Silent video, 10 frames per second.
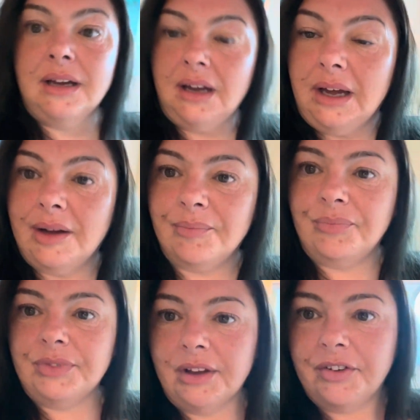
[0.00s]
I
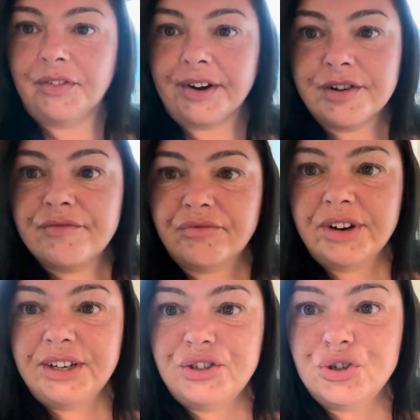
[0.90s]
feel very
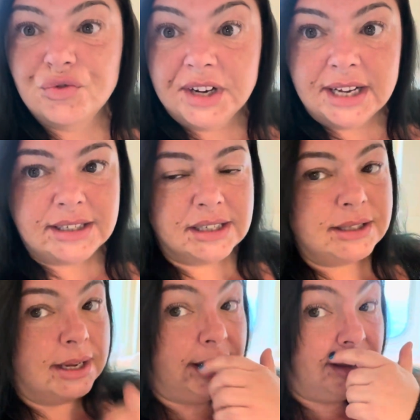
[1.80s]

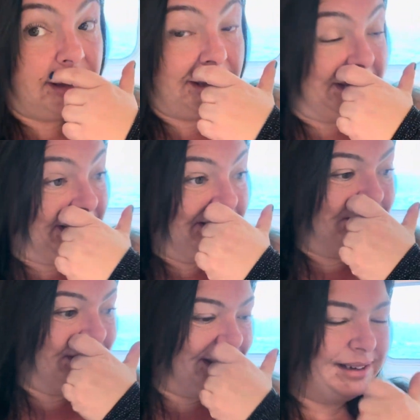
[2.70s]
rejuvenated.
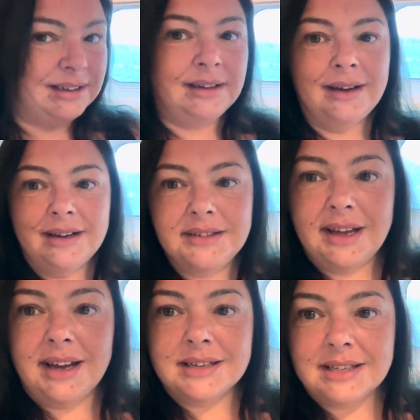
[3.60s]
And
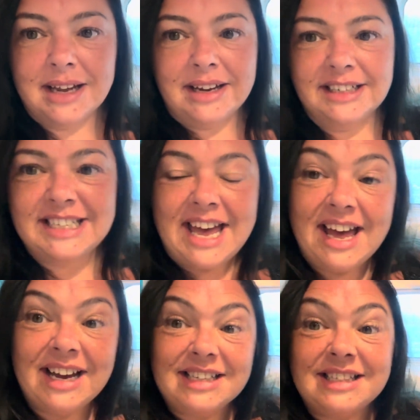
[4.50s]
dare I
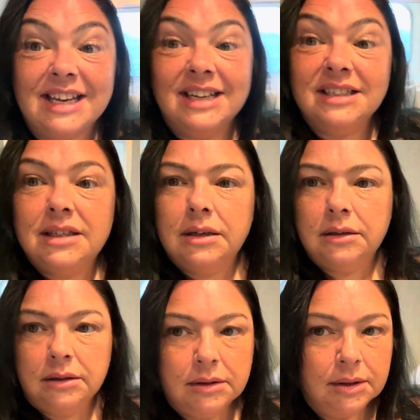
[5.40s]
say it,
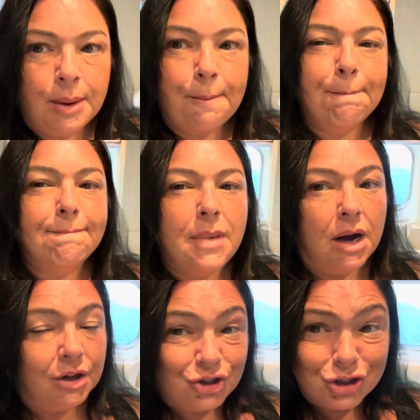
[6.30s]

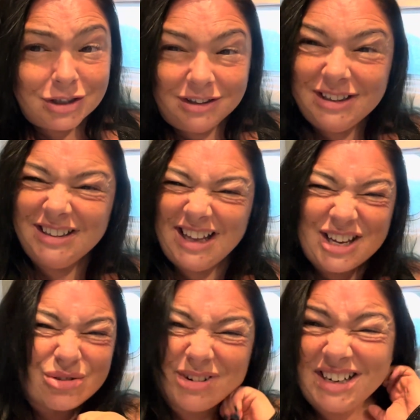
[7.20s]
marginally
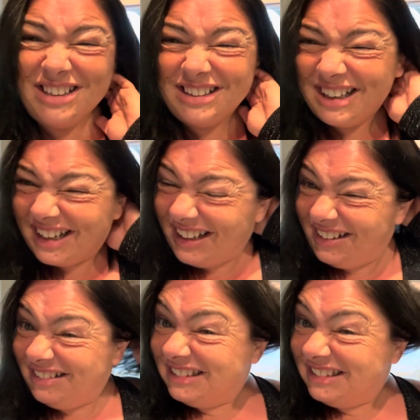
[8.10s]
less wrinkly?